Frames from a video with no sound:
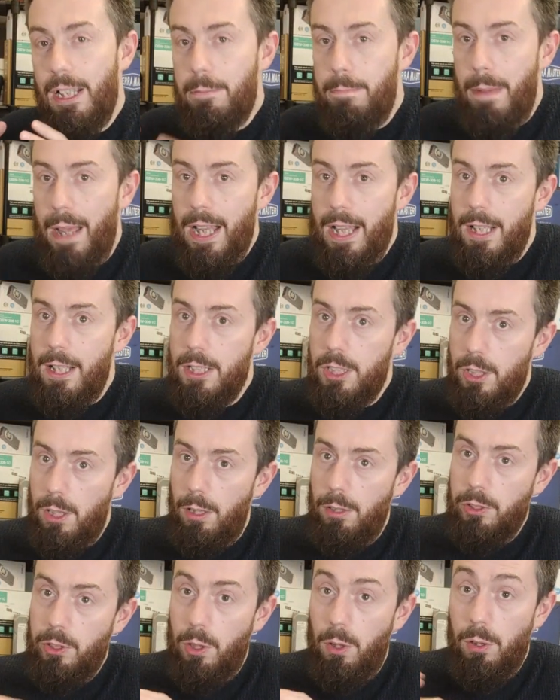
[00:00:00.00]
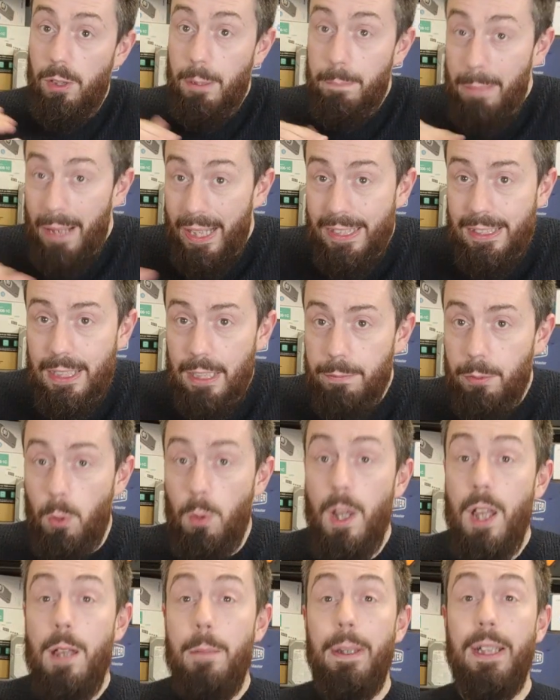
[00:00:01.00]
has better slots on the base
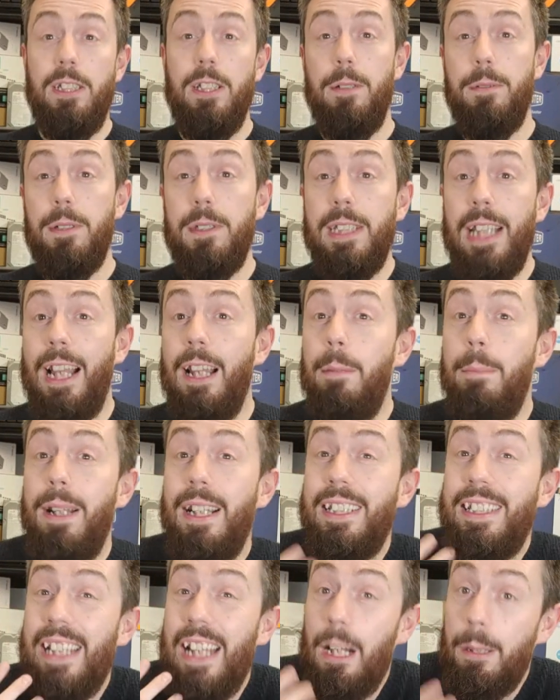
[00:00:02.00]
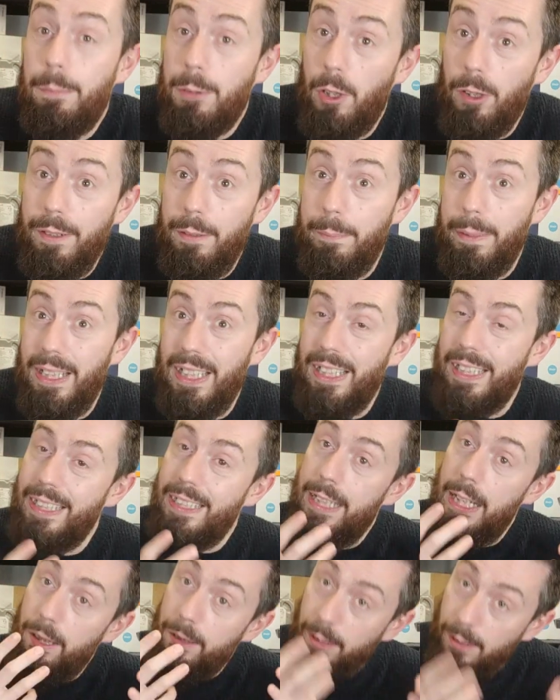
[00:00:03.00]
level, but in terms of scalability and
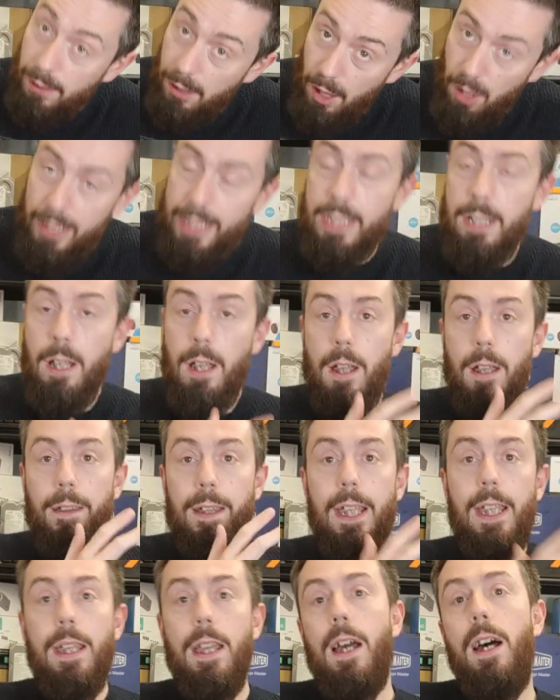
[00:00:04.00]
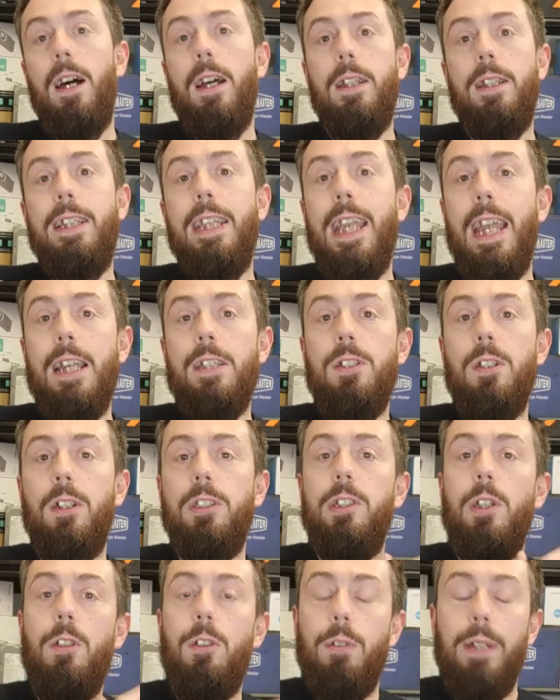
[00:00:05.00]
upgradability down the line, the uh, D S
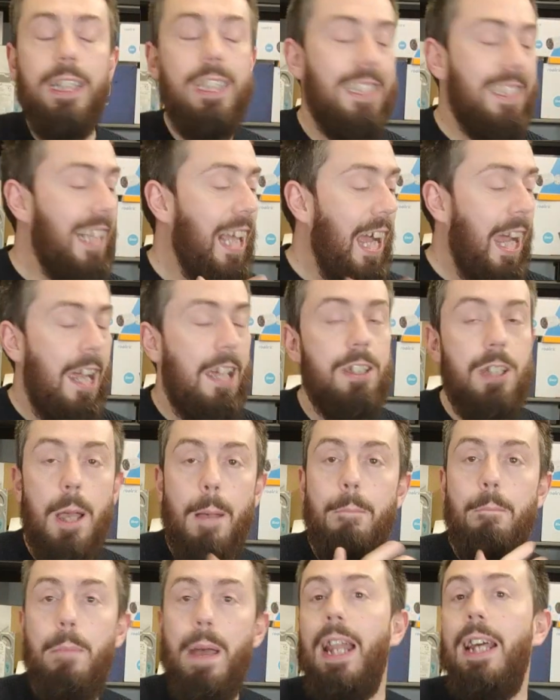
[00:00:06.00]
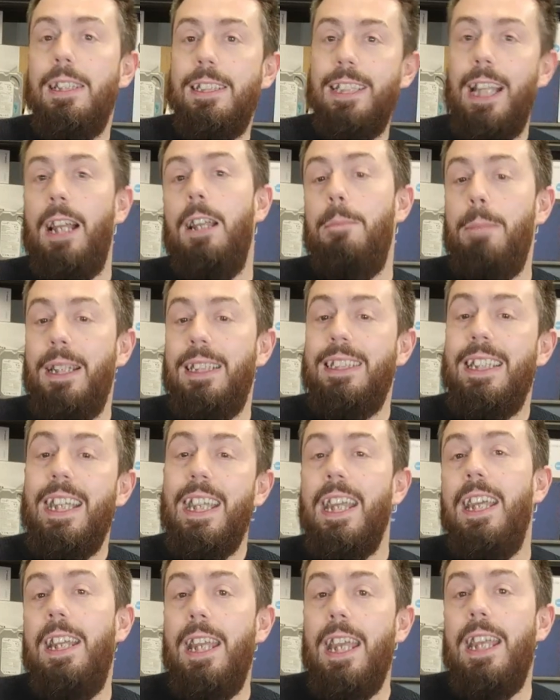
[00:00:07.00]
nine two three just has better
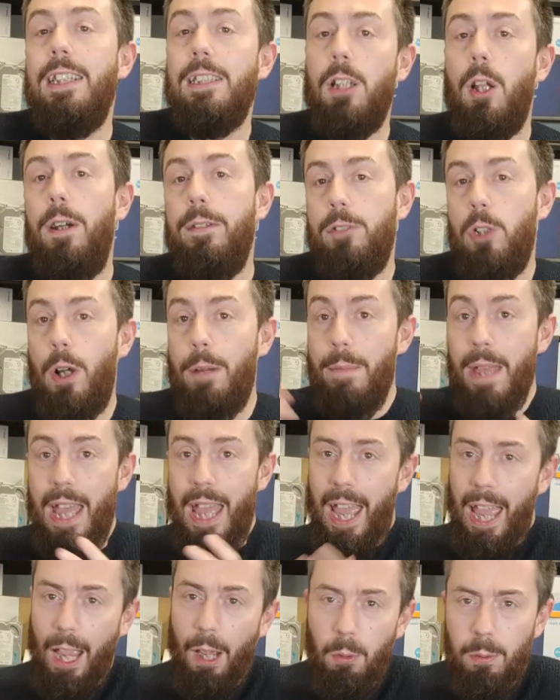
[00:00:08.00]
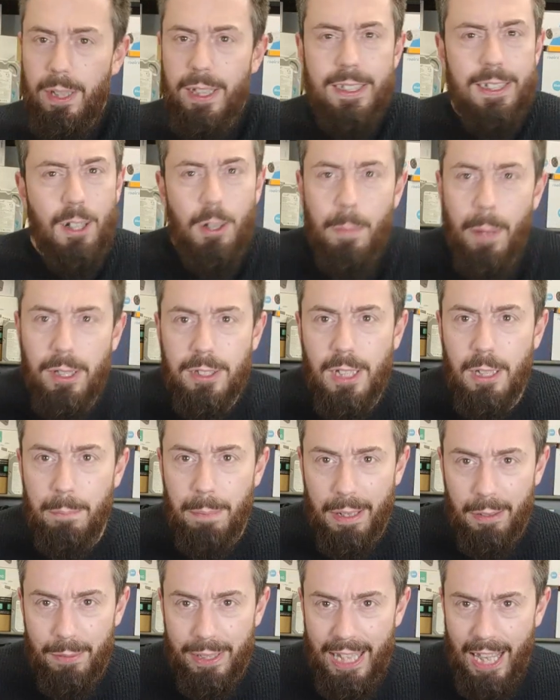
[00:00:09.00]
scalability in its lifetime. How can the Terramaster
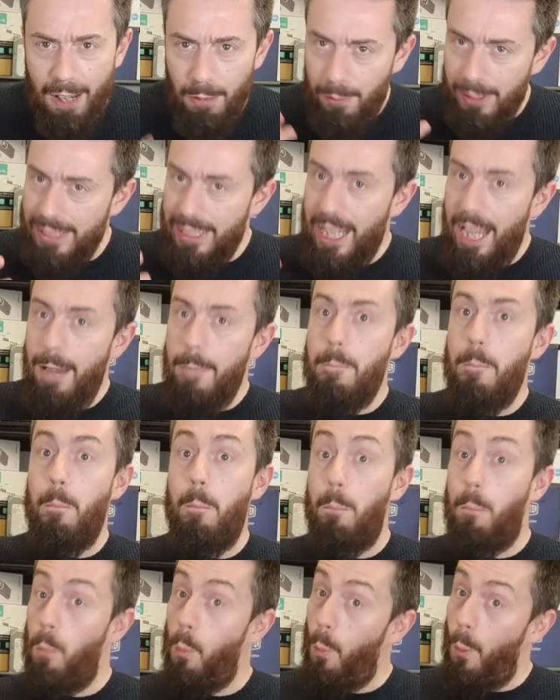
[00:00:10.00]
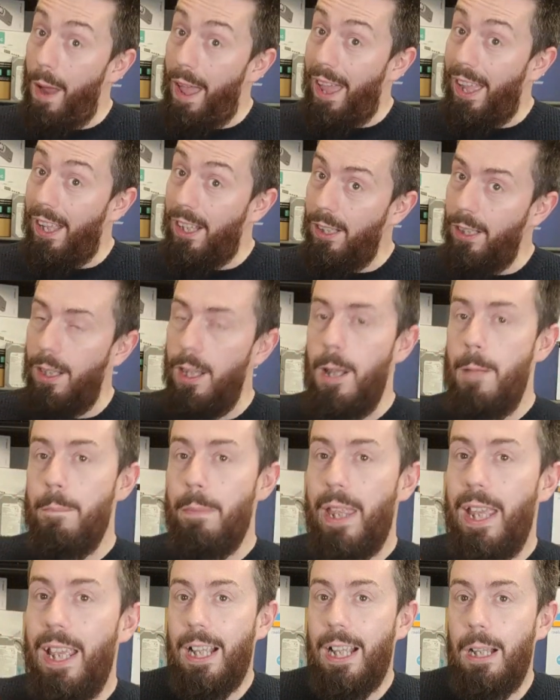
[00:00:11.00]
compete with that once again? Well,
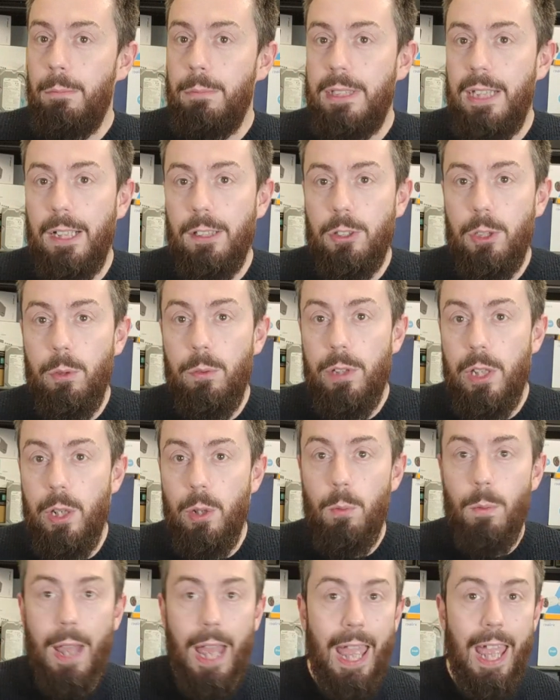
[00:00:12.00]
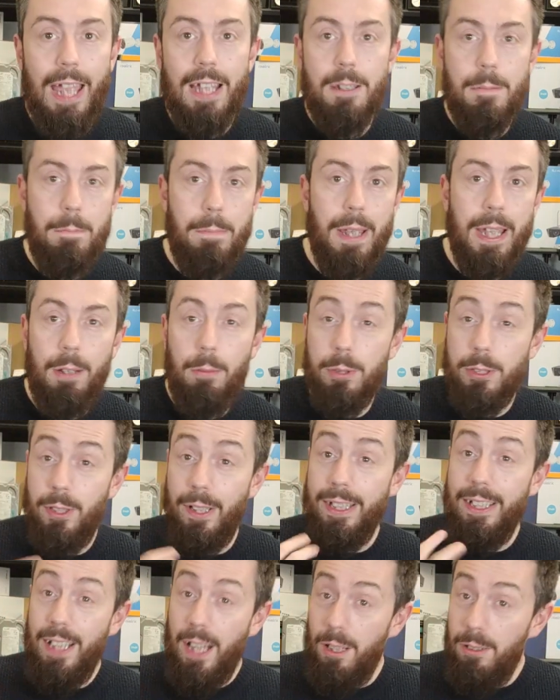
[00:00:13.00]
it comes down to U S B, which
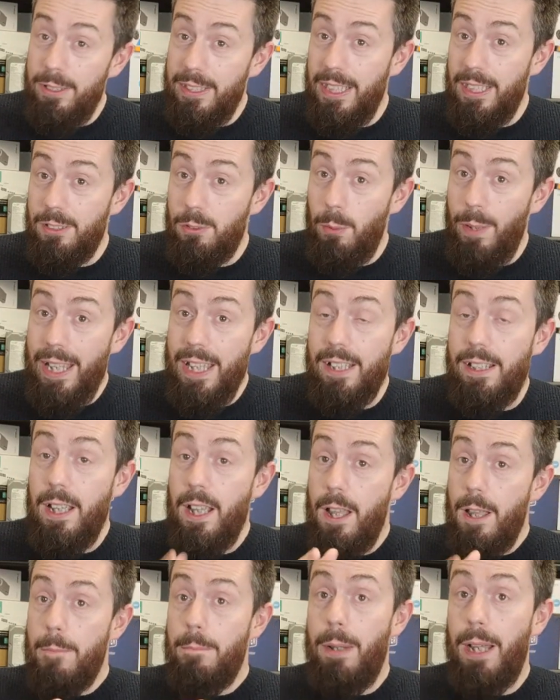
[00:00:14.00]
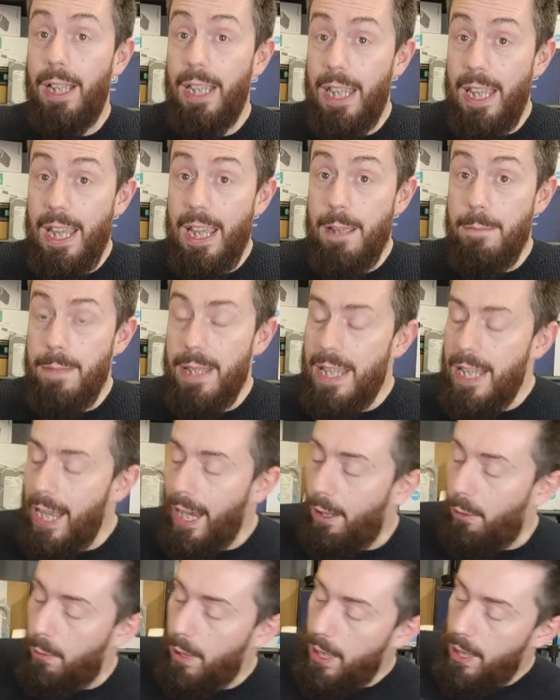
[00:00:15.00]
I know sounds weird, but hear me
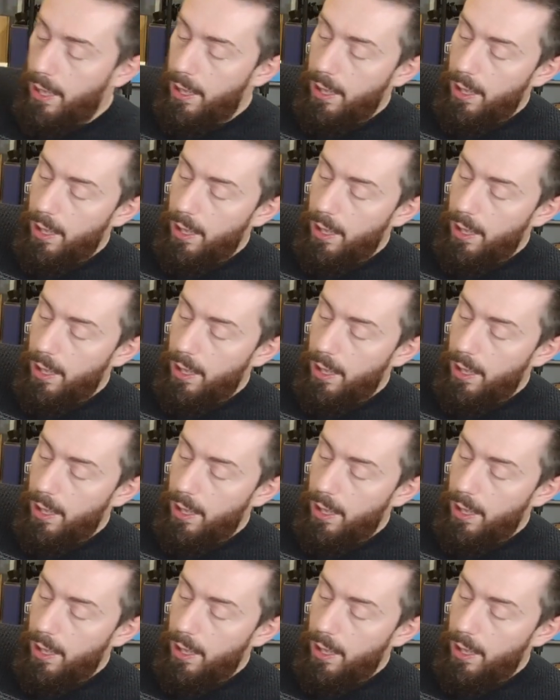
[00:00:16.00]
out.